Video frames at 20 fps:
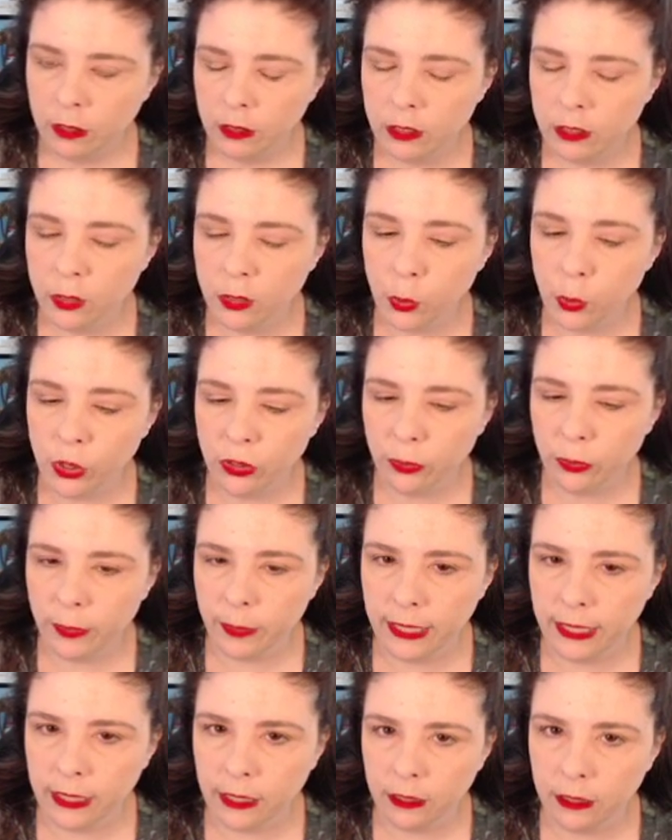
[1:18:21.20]
is worth
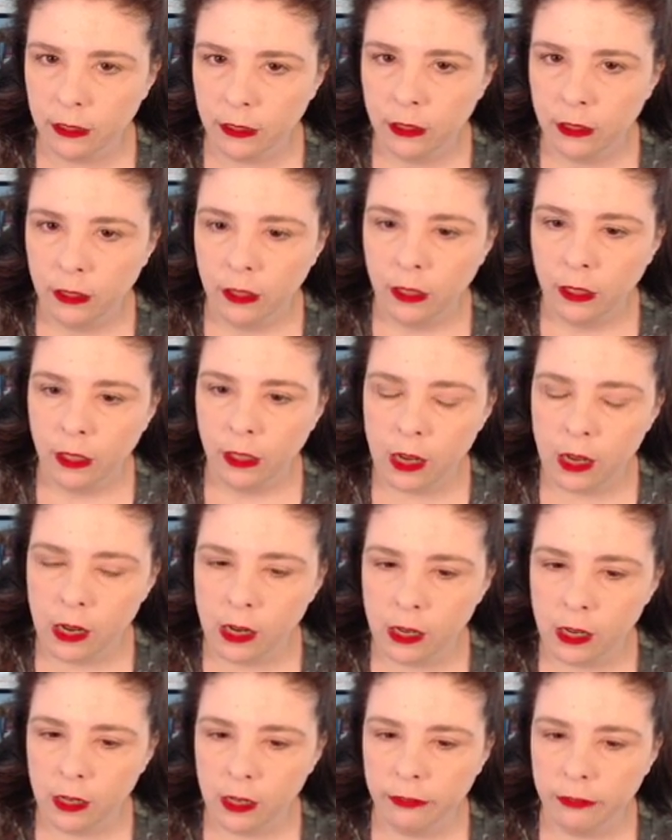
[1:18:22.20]
making
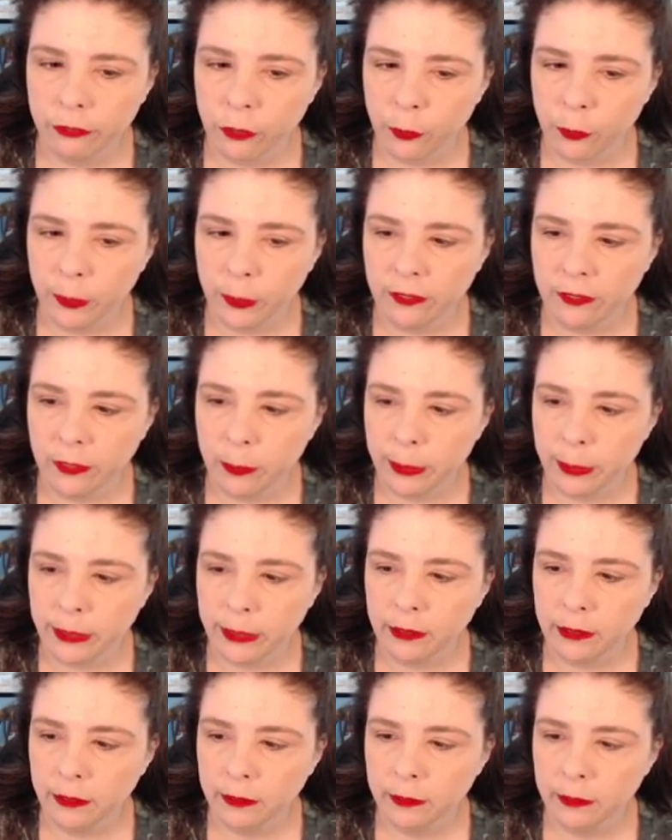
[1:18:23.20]
uh, for
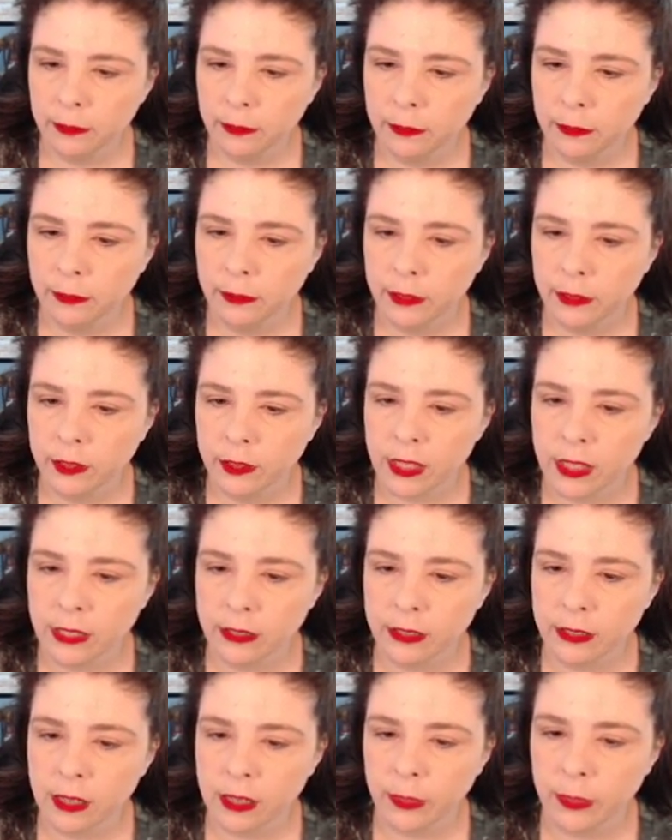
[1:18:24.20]
PvP because
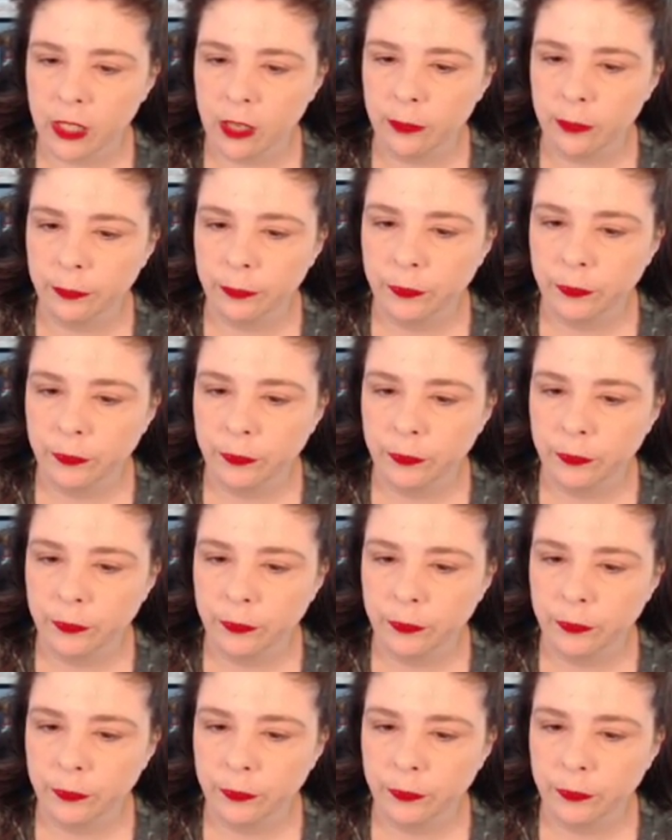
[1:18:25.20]
that's coming up.